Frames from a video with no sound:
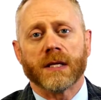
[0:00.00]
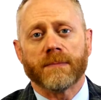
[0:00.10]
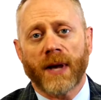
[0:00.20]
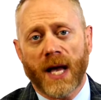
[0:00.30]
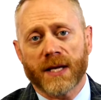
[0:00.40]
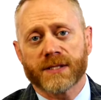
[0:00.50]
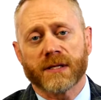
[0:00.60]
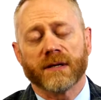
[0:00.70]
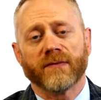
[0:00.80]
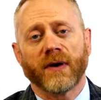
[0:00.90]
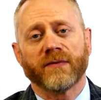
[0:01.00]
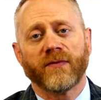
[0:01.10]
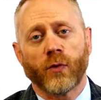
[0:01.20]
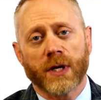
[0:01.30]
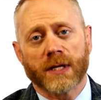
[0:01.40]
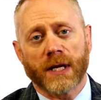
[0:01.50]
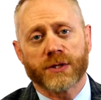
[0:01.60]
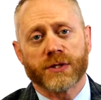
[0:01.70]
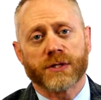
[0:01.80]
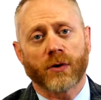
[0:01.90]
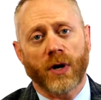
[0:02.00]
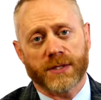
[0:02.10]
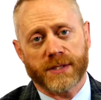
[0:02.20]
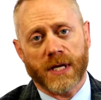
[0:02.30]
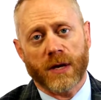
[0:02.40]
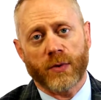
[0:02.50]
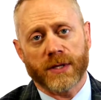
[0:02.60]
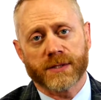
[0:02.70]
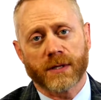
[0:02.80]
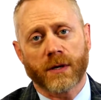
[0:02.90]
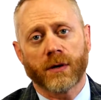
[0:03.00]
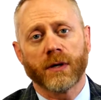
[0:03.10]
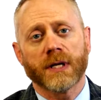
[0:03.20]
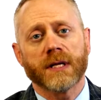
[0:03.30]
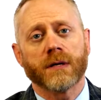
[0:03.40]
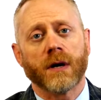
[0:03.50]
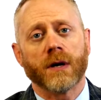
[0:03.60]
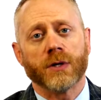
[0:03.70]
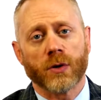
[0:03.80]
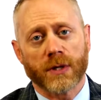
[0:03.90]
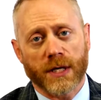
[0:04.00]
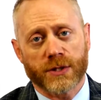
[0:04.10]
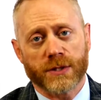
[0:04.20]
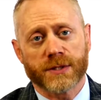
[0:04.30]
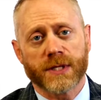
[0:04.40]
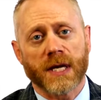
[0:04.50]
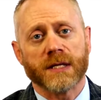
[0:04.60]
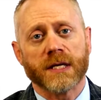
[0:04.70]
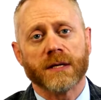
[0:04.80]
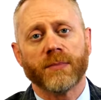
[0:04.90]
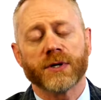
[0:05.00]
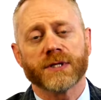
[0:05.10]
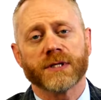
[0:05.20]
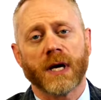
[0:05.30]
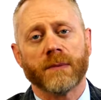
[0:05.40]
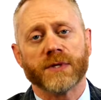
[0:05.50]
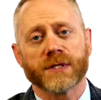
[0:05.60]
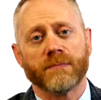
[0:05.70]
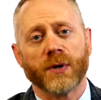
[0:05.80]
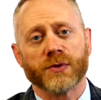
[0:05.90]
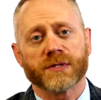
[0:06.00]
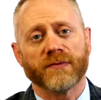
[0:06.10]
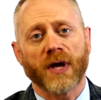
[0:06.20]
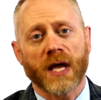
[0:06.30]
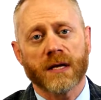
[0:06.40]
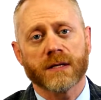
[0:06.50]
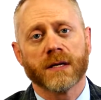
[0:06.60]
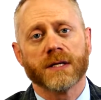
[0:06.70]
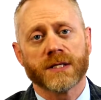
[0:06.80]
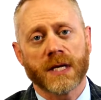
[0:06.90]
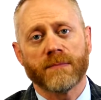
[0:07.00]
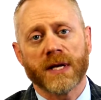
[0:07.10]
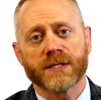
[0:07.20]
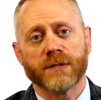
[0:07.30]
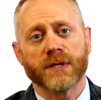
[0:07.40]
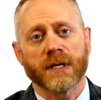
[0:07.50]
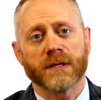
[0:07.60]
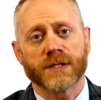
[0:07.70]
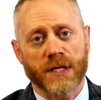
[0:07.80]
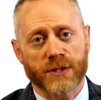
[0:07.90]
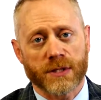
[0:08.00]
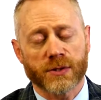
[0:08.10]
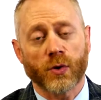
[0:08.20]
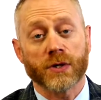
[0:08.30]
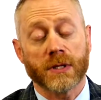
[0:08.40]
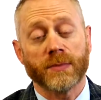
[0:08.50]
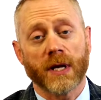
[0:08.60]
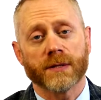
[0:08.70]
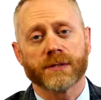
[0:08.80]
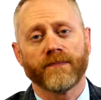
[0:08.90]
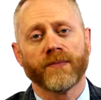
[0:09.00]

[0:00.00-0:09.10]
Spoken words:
the past, it involved 40 lectures across the 8 weeks. Currently, there are no lectures, and the in-person time is composed of 8 team-based learning sessions, or TBLs.